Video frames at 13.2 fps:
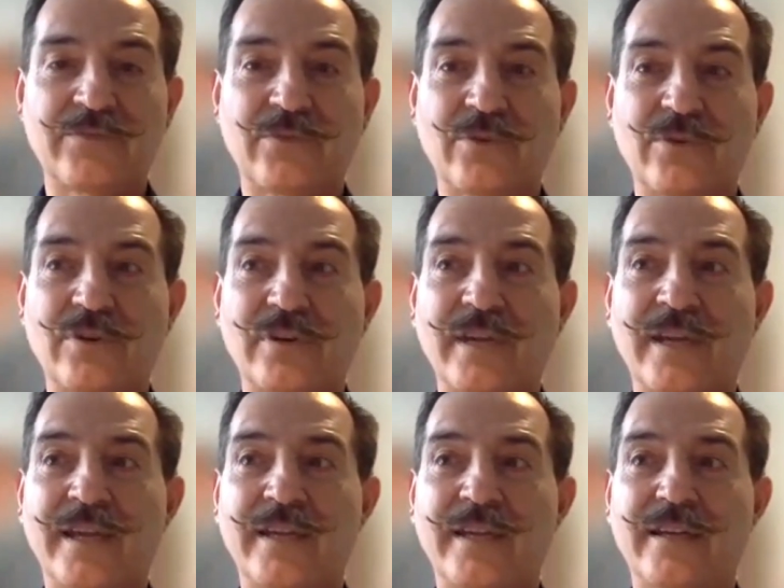for
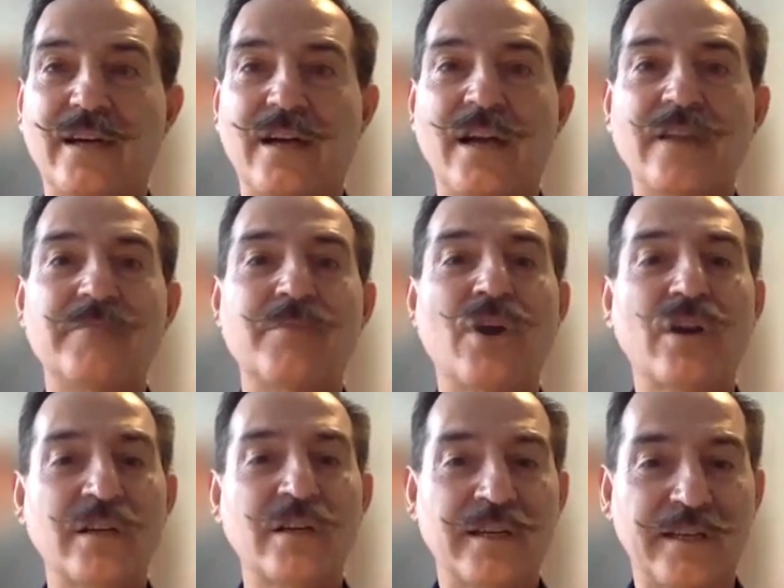a
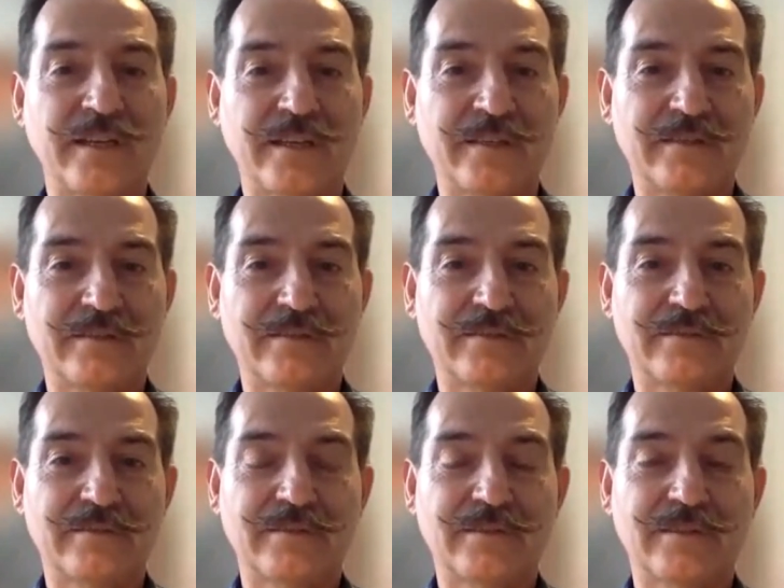unmarketed
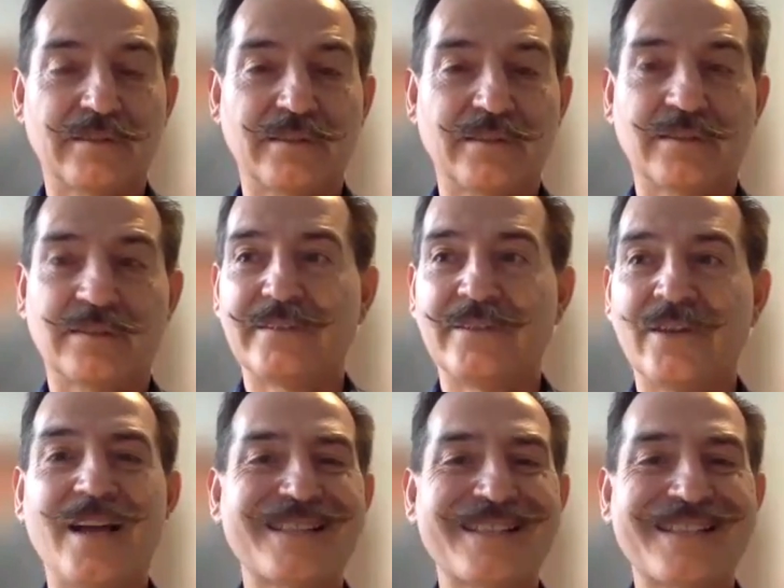
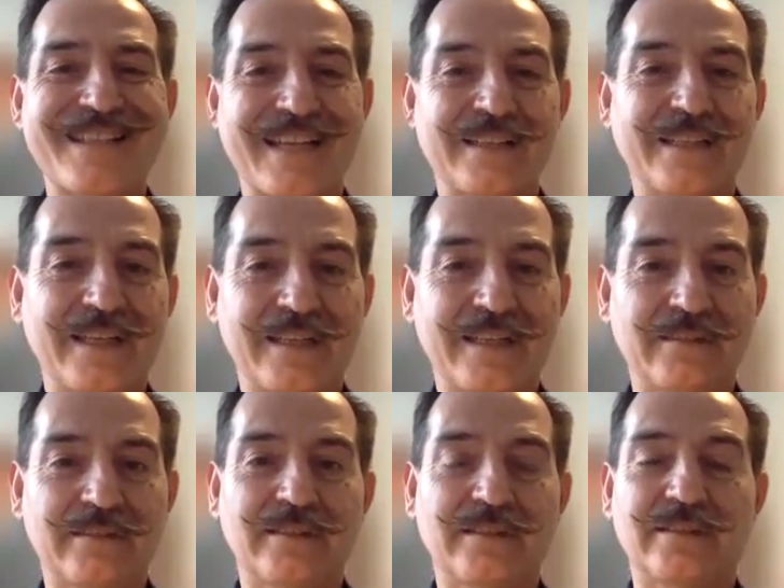not
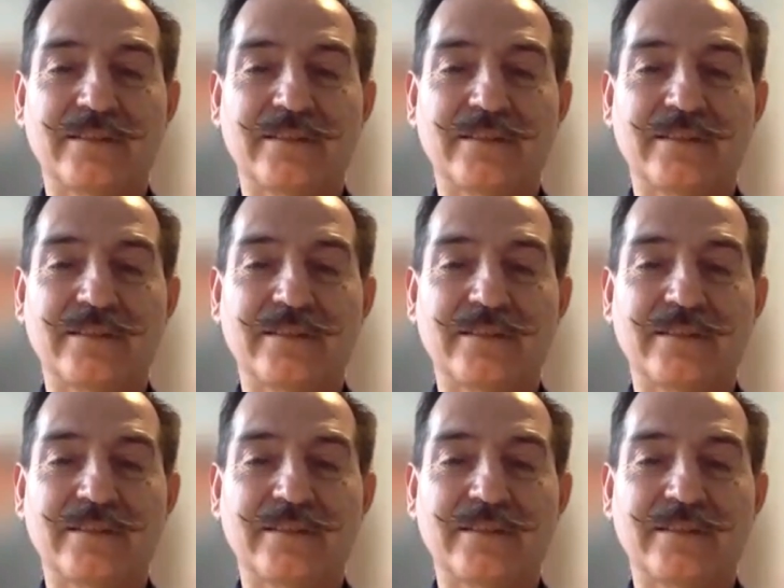selling